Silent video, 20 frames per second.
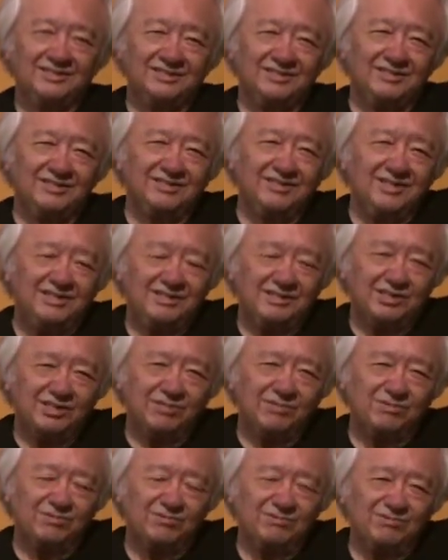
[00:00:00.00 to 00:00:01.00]

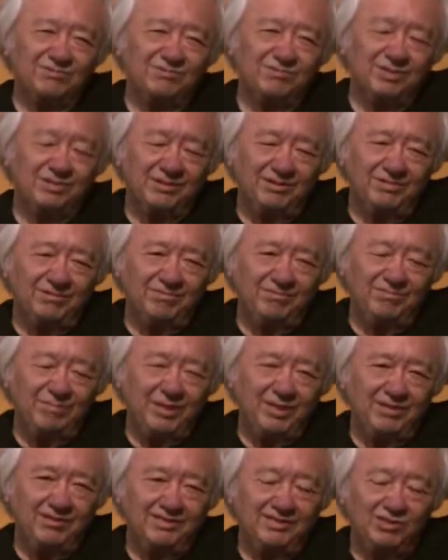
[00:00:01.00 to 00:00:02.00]
here's what
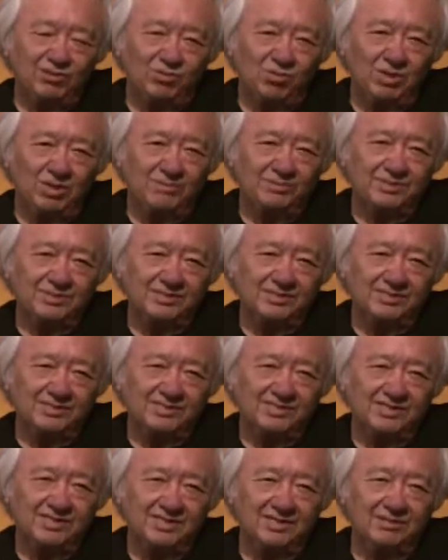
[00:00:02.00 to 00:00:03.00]
Barry Schwabsky
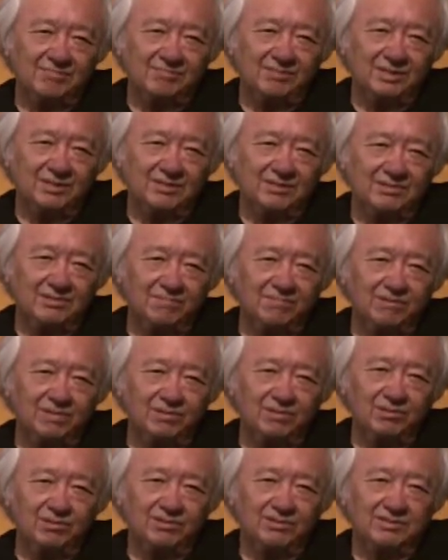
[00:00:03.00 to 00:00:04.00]
said about the
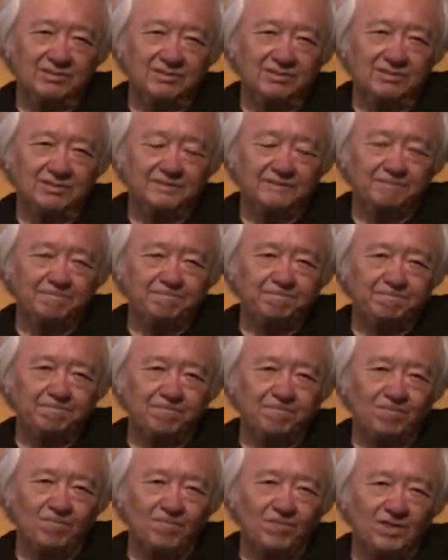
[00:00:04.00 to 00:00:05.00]
poet um,
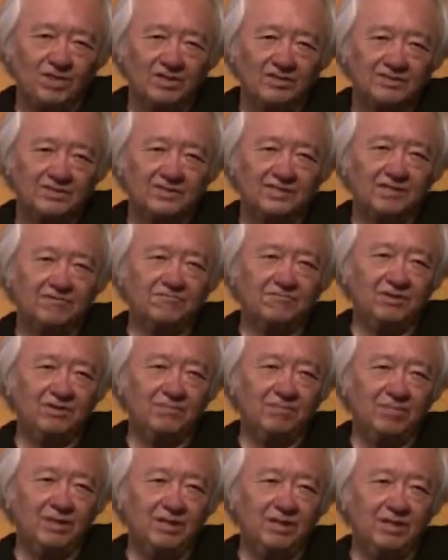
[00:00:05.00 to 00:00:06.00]
Stefan
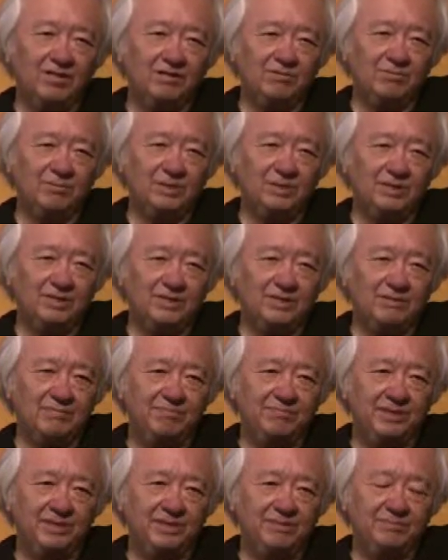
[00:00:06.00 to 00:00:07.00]
Mallarmé, and it
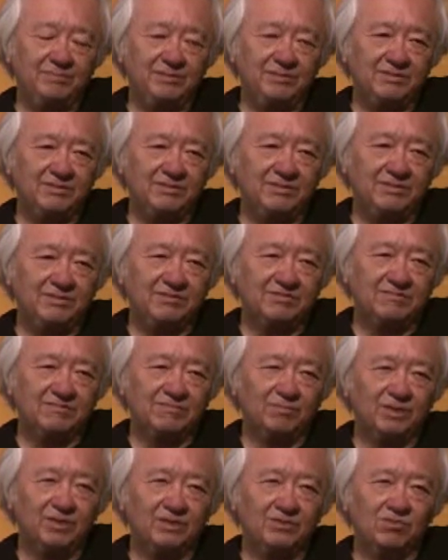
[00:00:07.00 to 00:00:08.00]
made me think of
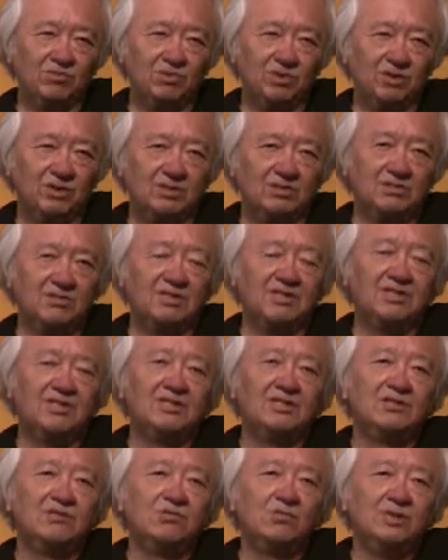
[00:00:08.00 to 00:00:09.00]
Motherwell
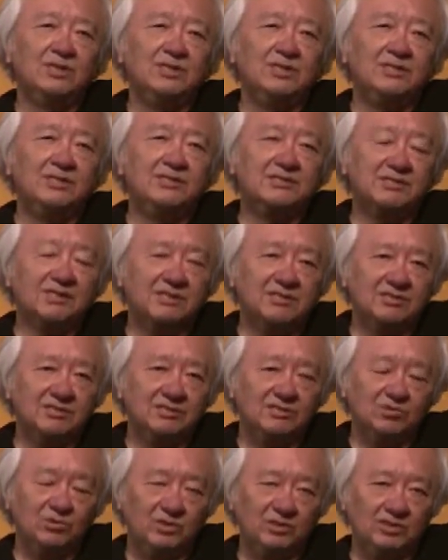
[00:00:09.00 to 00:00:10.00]
when he started
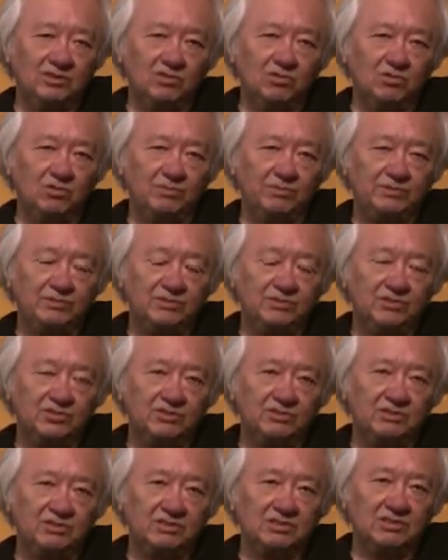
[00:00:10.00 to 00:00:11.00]
doing the open
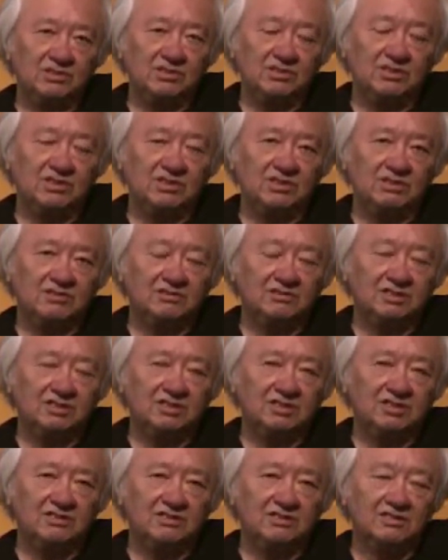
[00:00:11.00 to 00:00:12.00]
series and
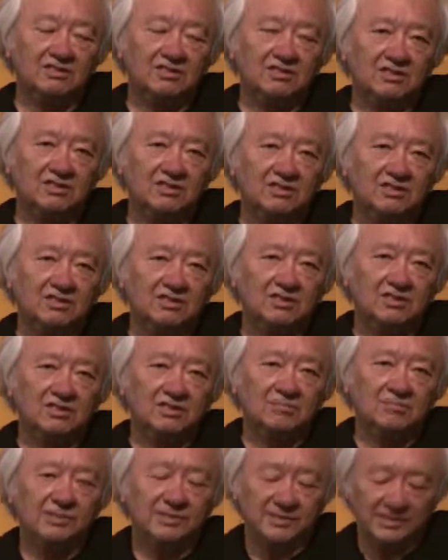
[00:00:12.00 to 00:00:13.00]
uh,
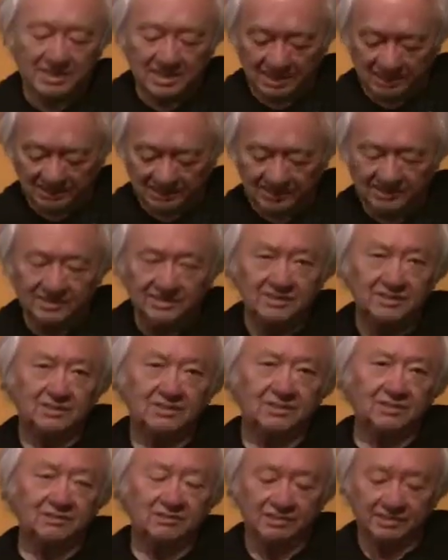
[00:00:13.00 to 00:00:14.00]
Beside the Sea
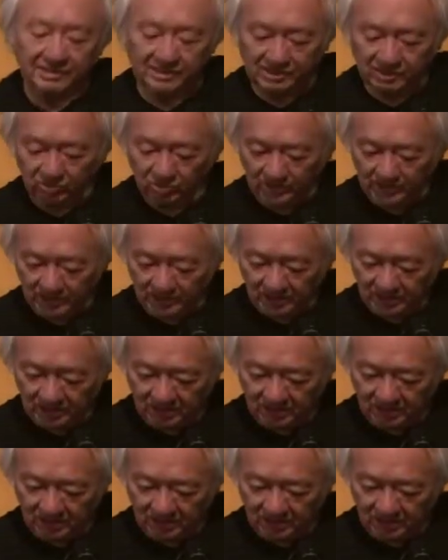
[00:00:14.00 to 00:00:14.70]
and Lyric Suite.